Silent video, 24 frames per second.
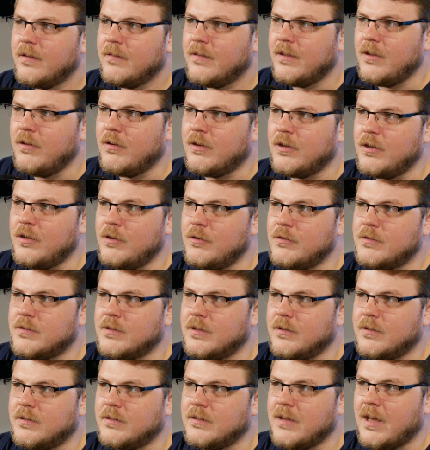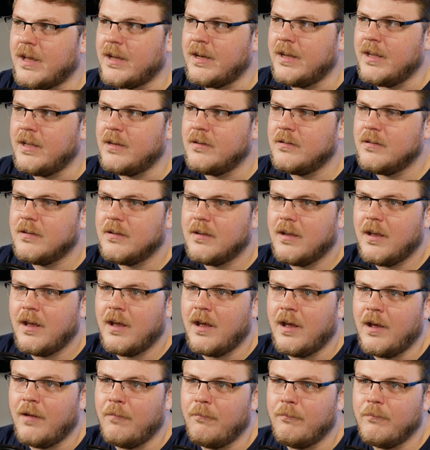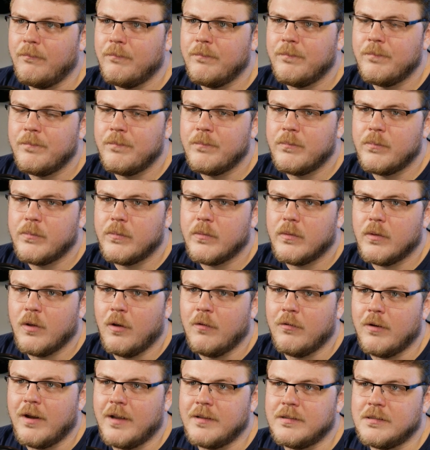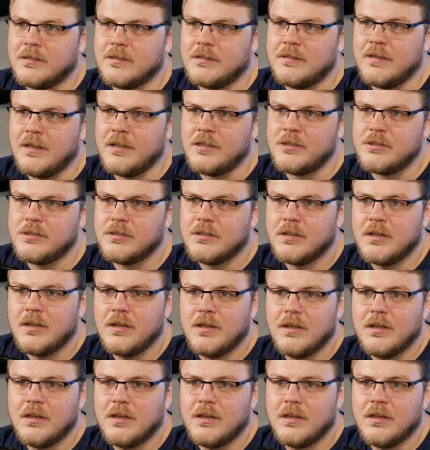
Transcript: that you can use to sign in um, over S S H.